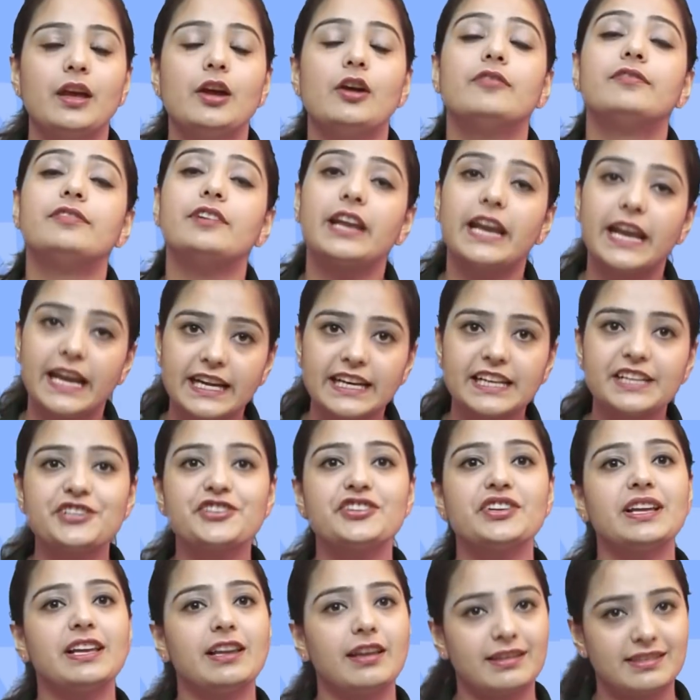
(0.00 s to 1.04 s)
For
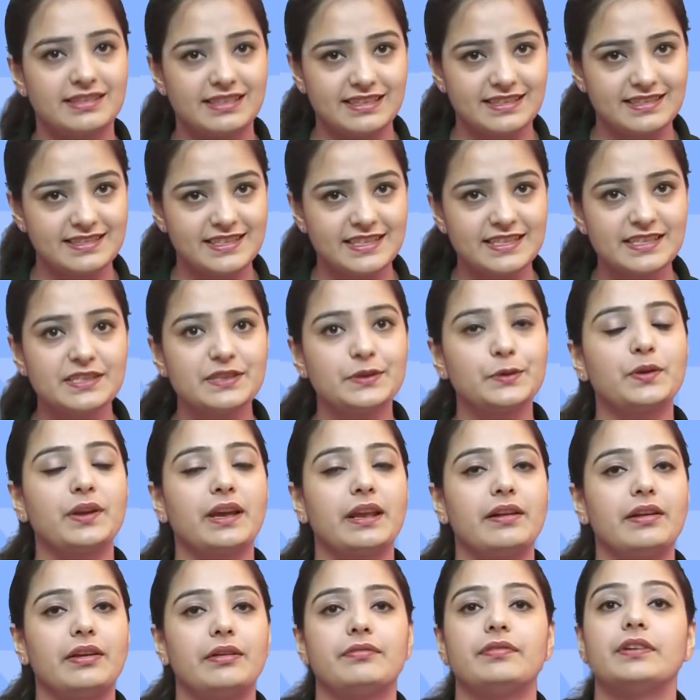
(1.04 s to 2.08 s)
additional assistance, you
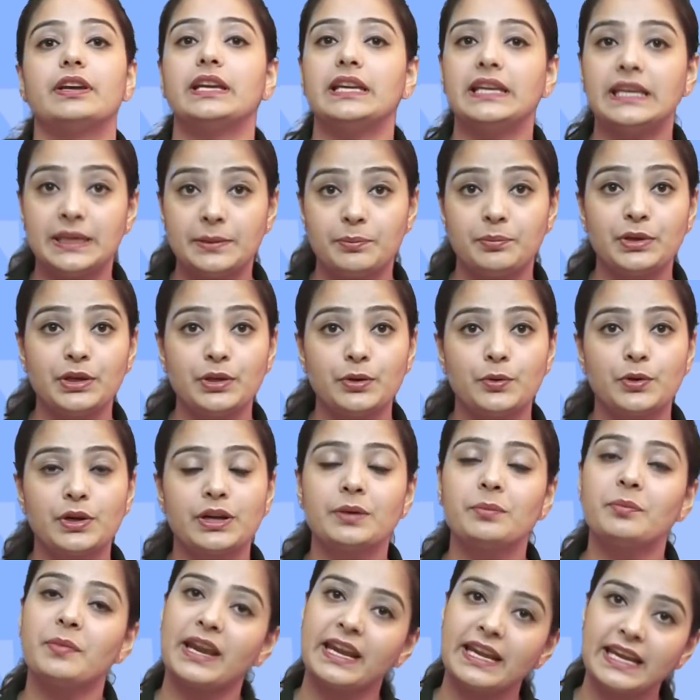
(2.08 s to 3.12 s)
can refer E.P.
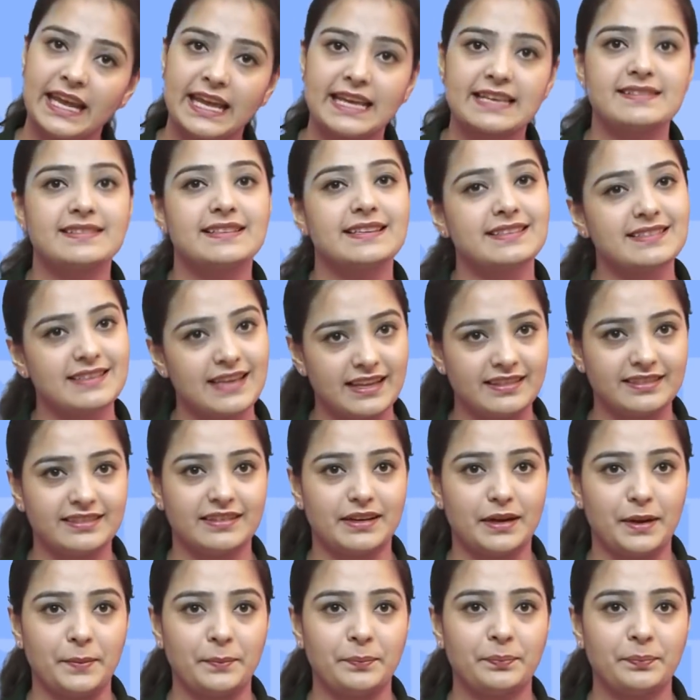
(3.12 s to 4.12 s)
Odam and S.C. Santra.